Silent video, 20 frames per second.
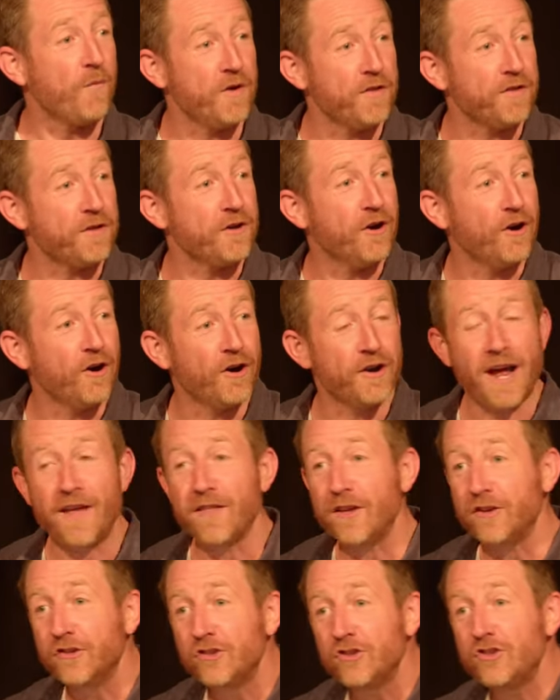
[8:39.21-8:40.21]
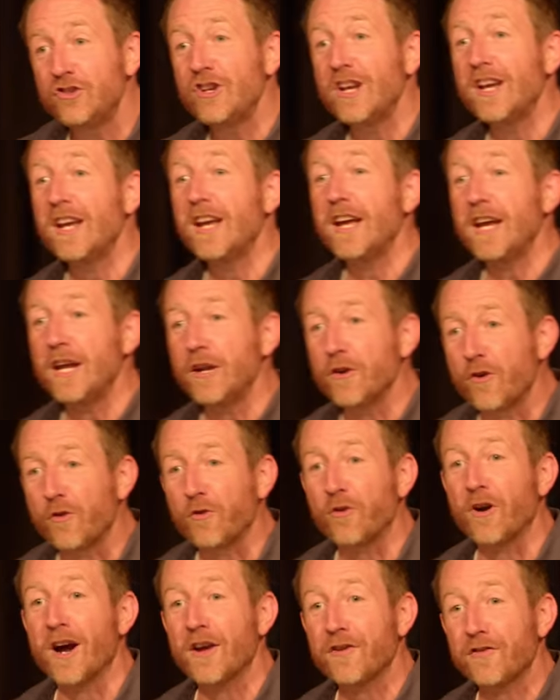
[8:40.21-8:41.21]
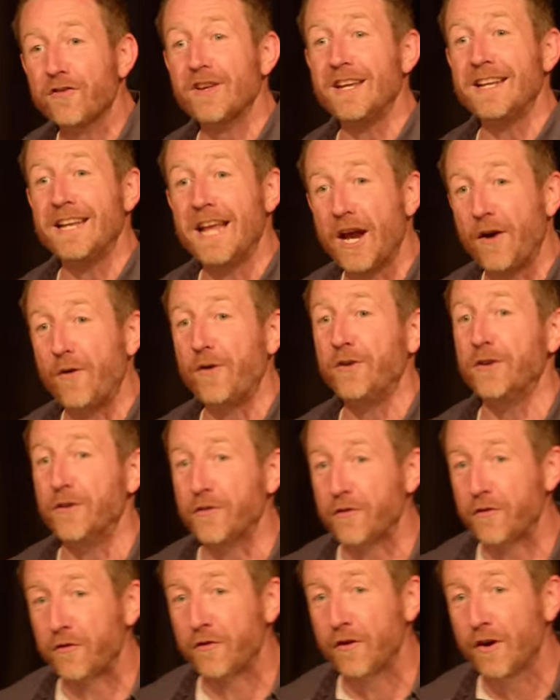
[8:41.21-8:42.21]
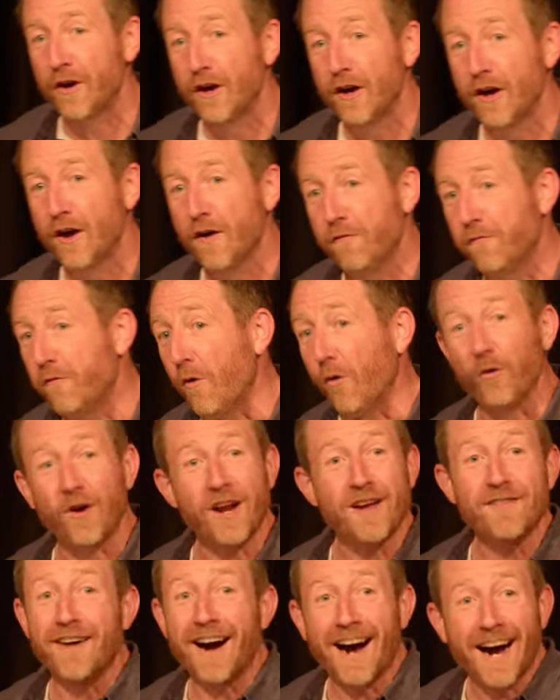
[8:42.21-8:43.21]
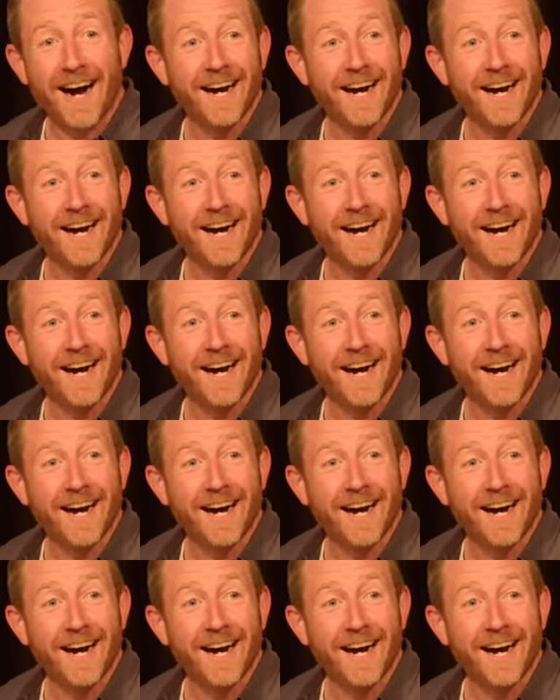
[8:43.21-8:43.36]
with God and then share in Christ's inheritance forever.